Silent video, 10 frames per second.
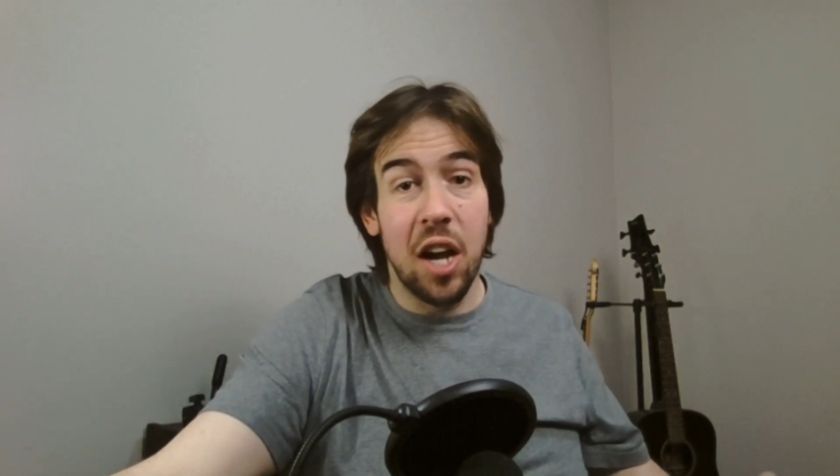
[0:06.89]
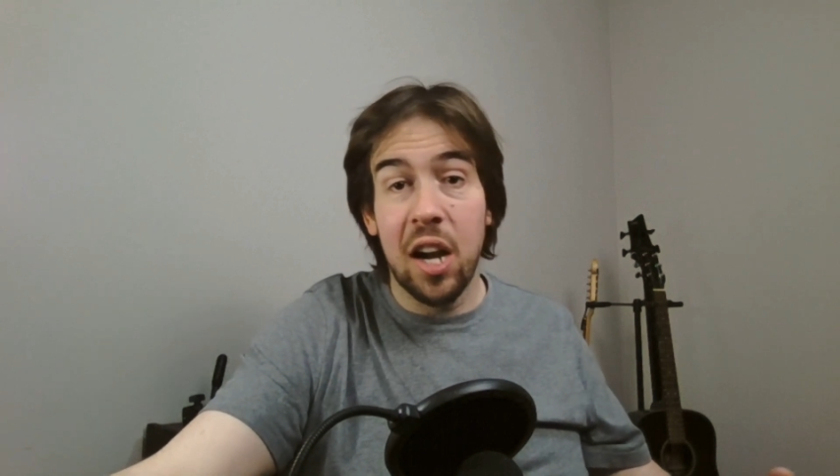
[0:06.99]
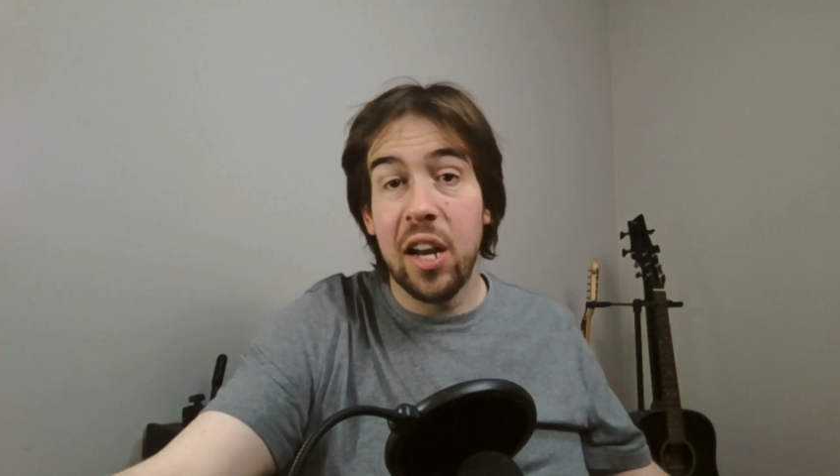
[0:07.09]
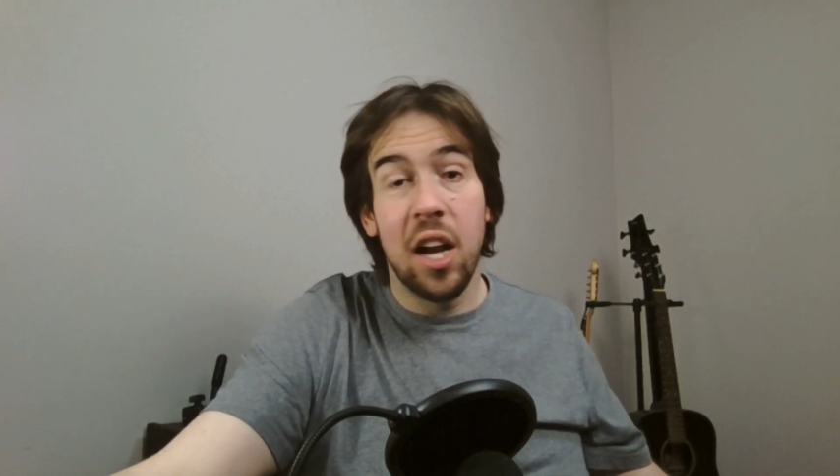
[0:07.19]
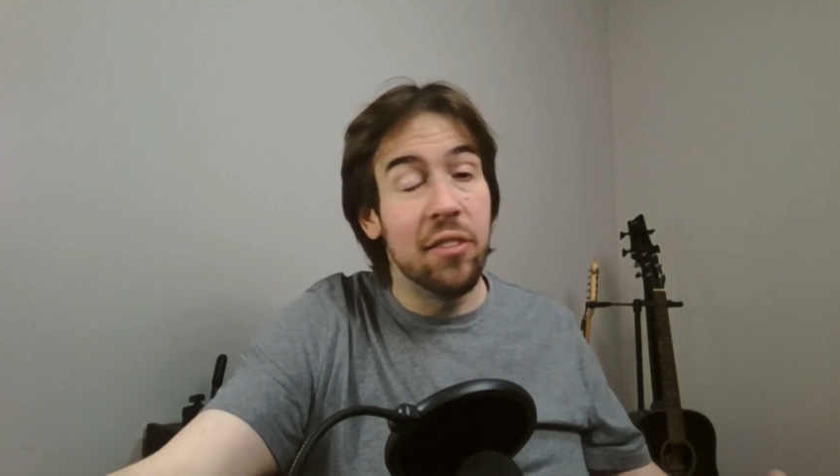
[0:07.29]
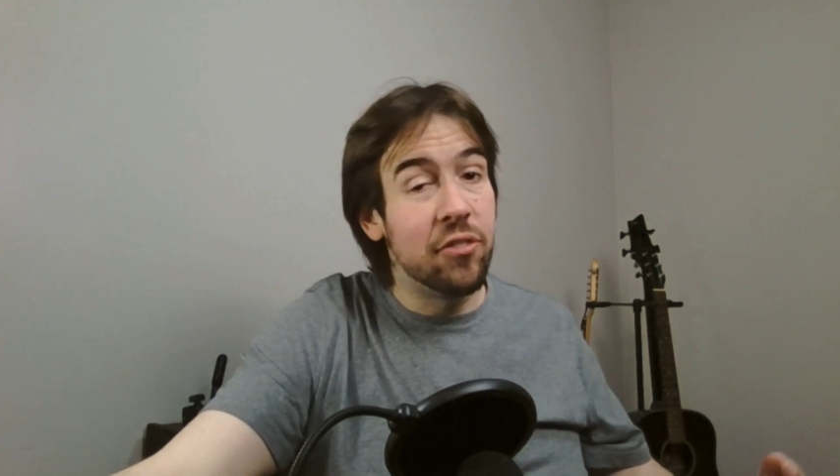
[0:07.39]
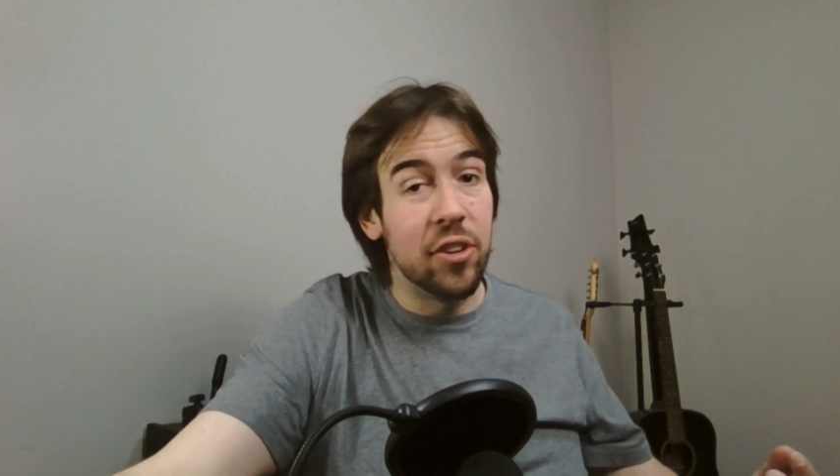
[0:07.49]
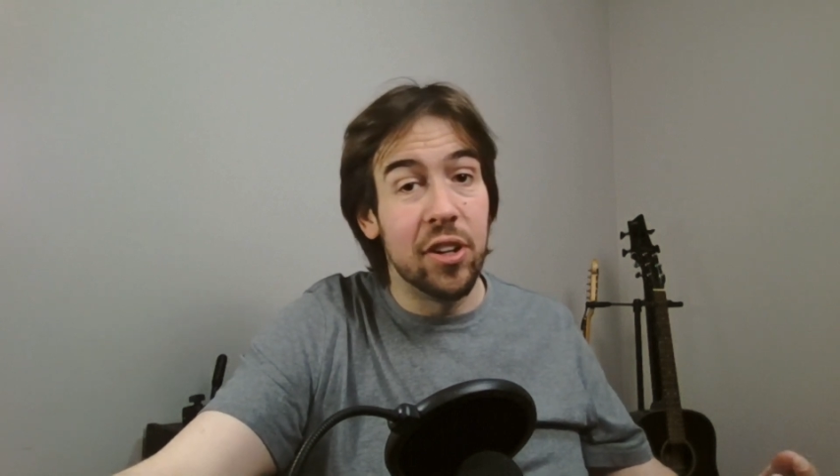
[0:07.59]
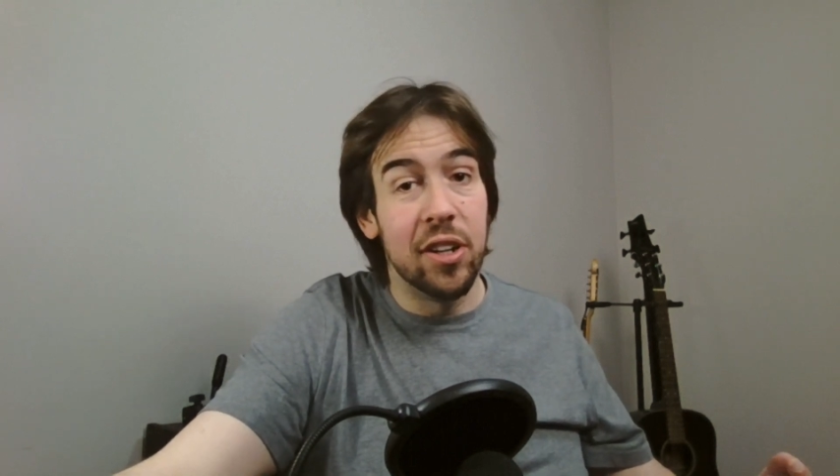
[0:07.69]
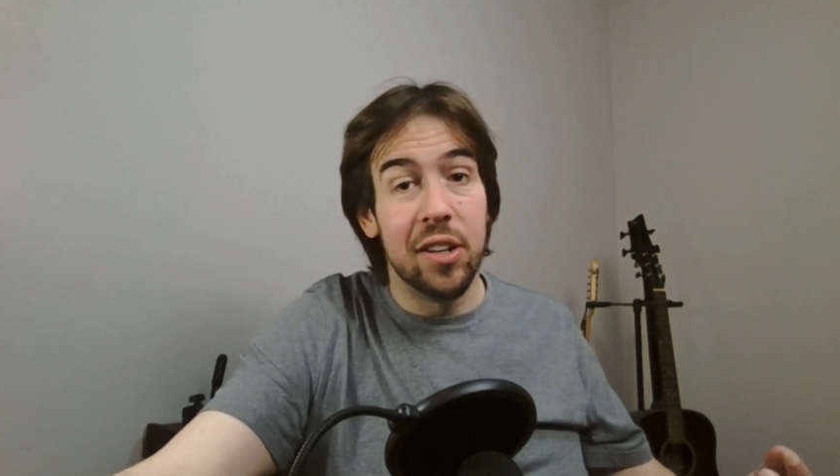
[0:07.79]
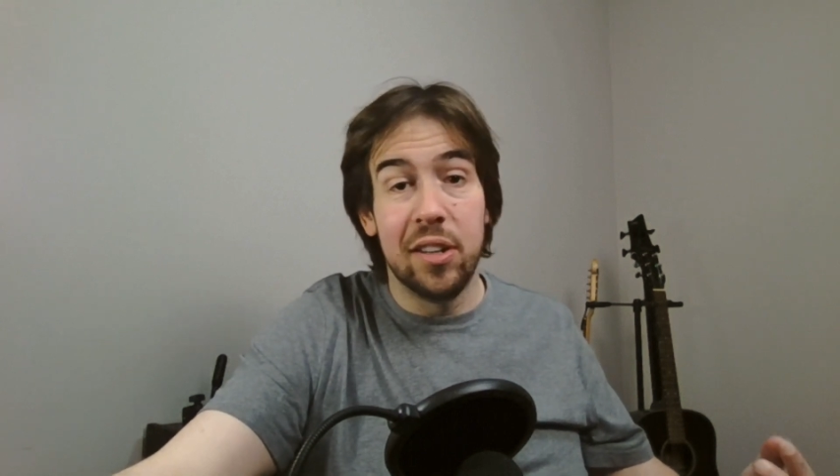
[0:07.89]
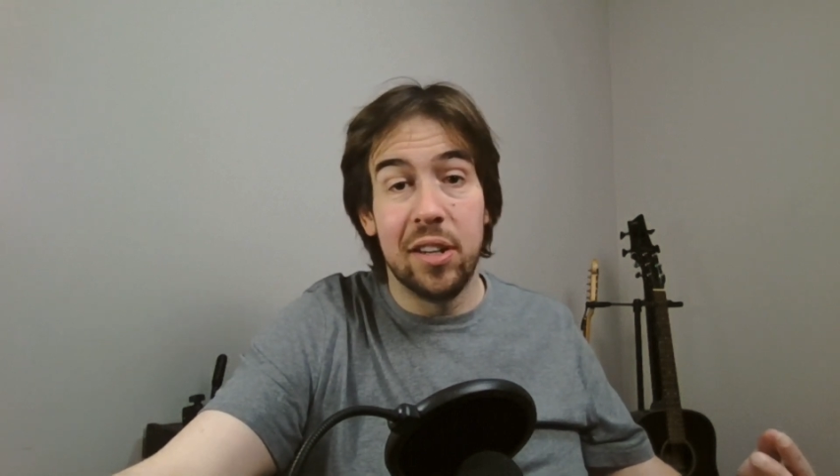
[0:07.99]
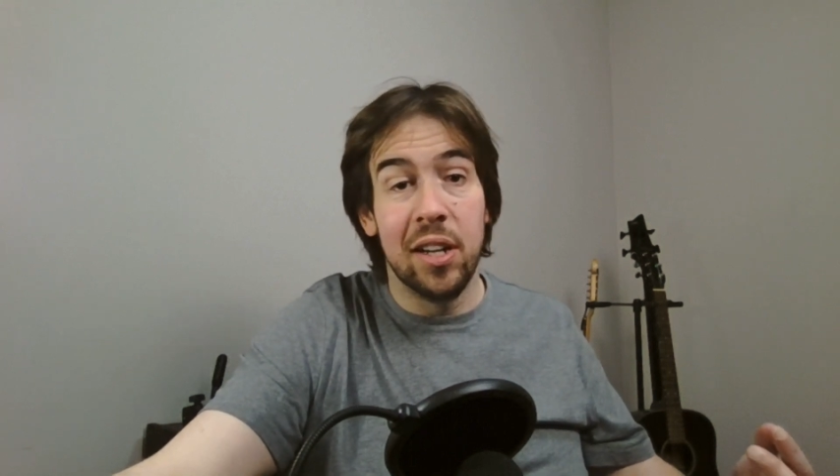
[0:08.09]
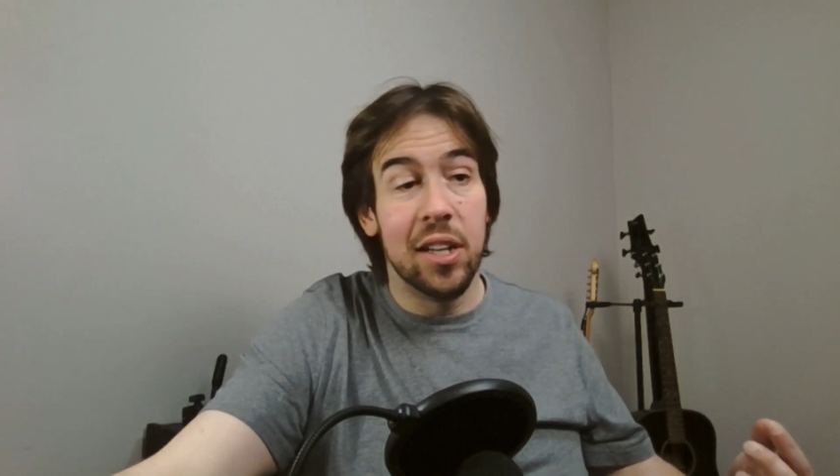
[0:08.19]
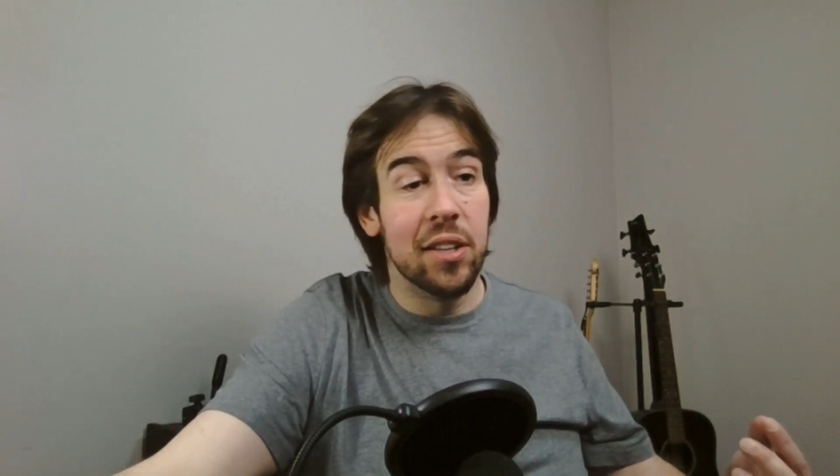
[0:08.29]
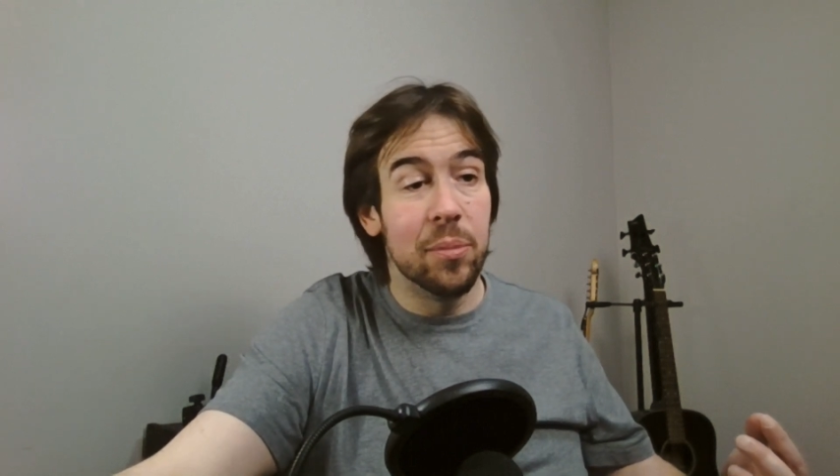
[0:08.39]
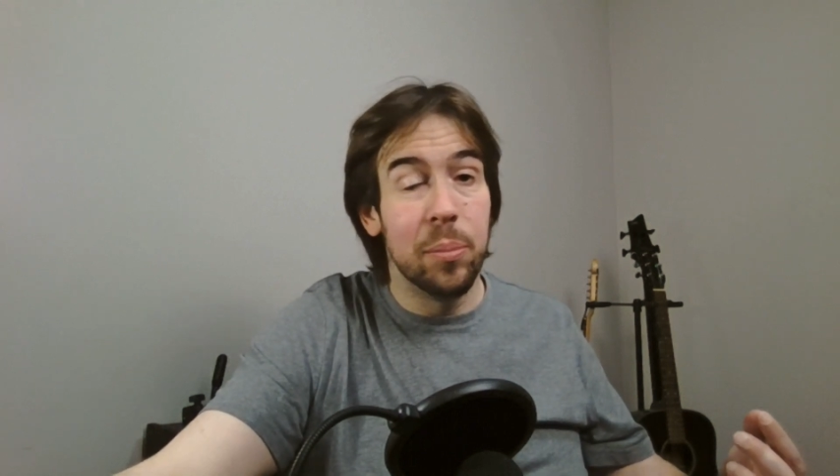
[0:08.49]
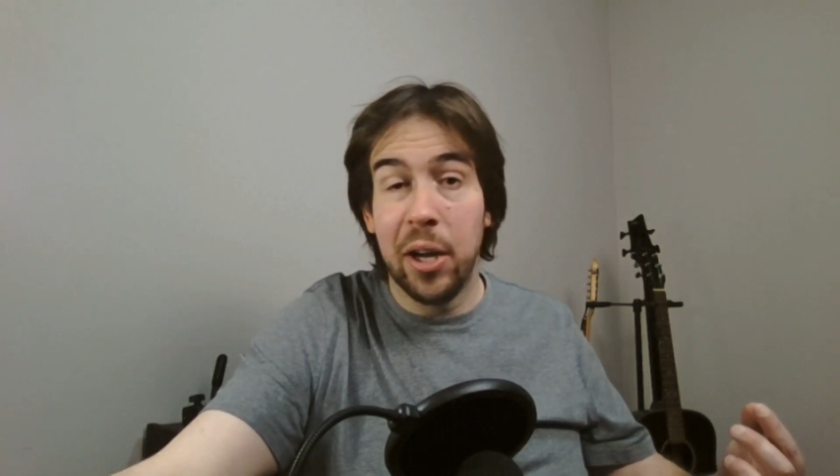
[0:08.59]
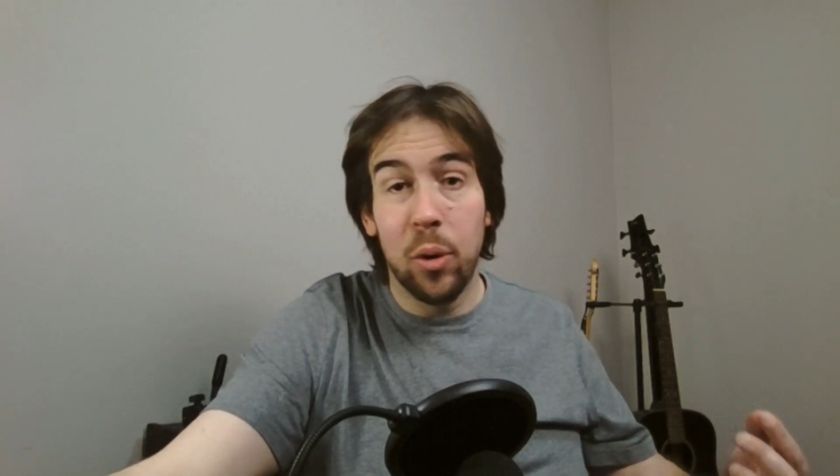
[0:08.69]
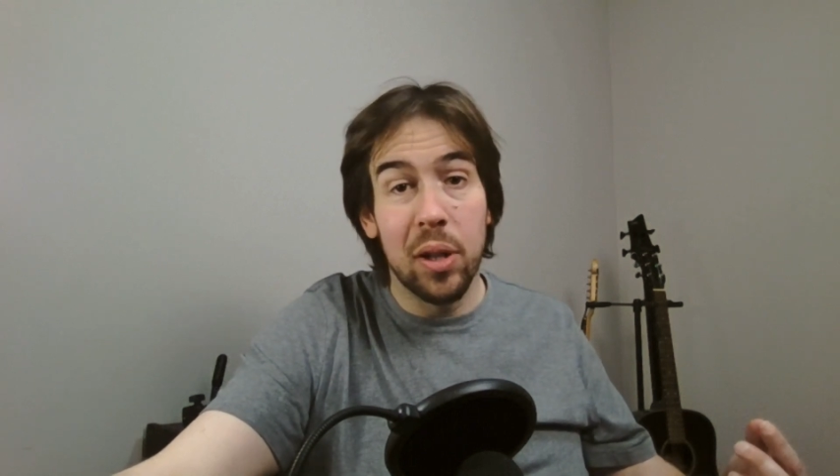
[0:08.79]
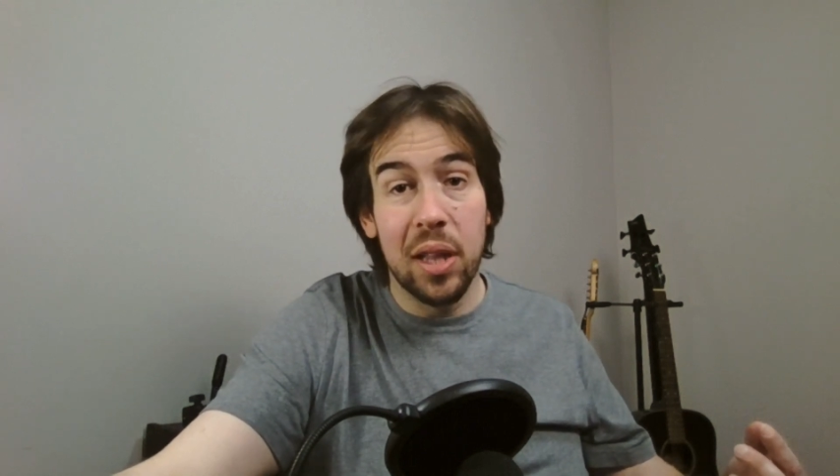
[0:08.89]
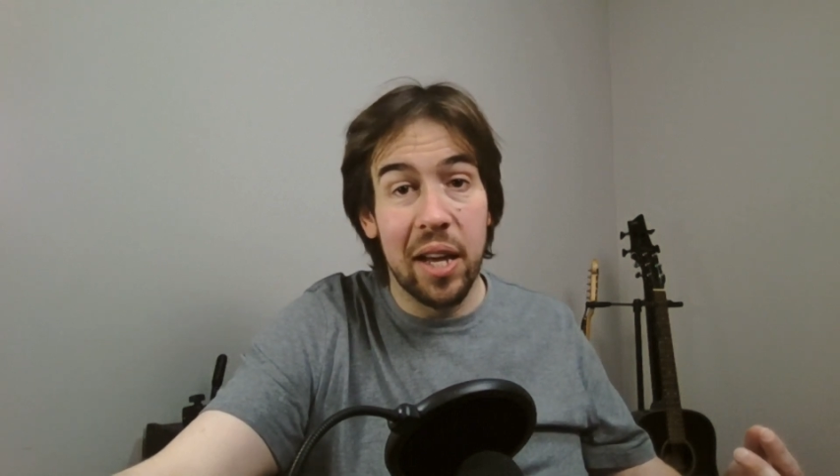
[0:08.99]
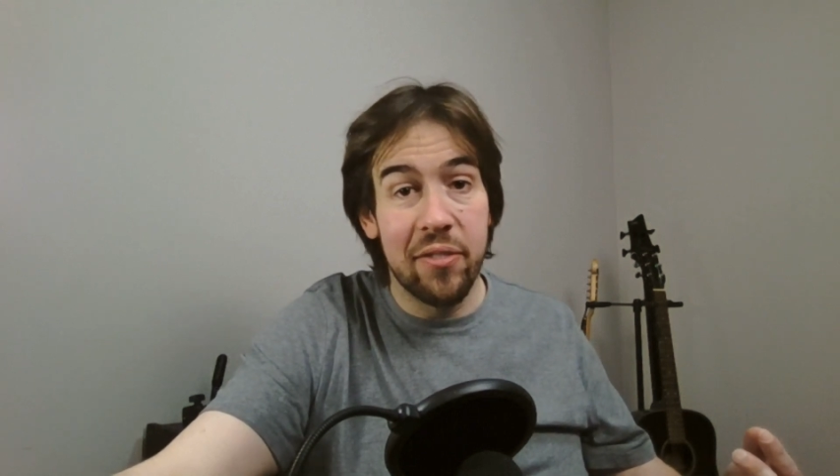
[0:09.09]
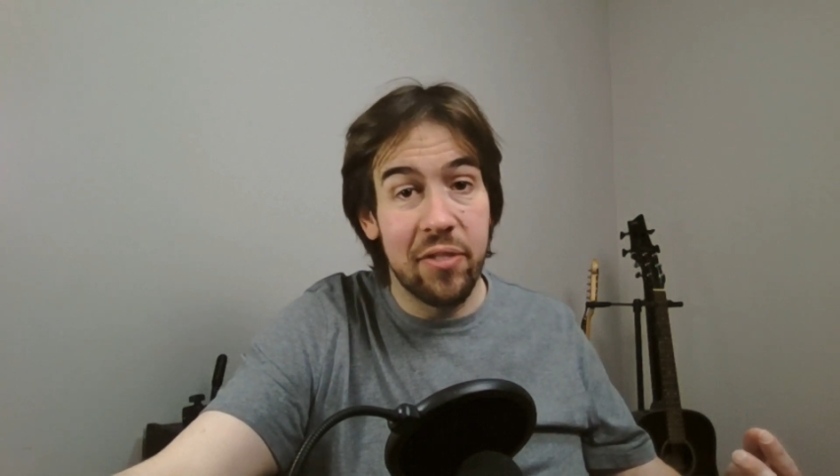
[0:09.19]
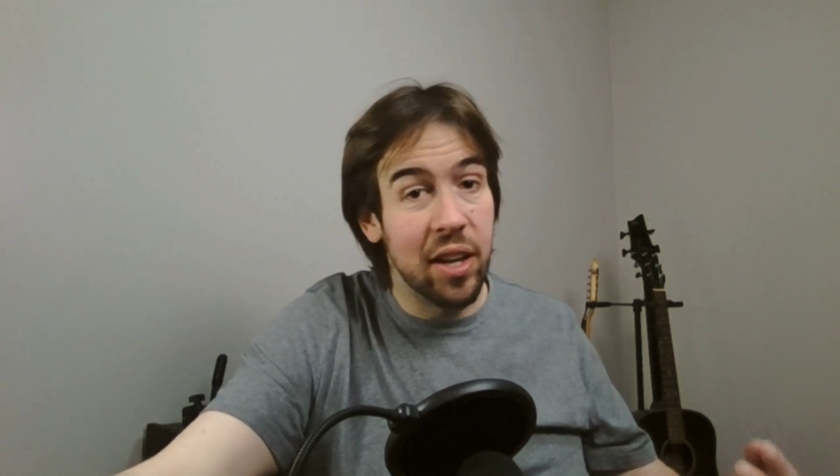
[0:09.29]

on and off for my whole life.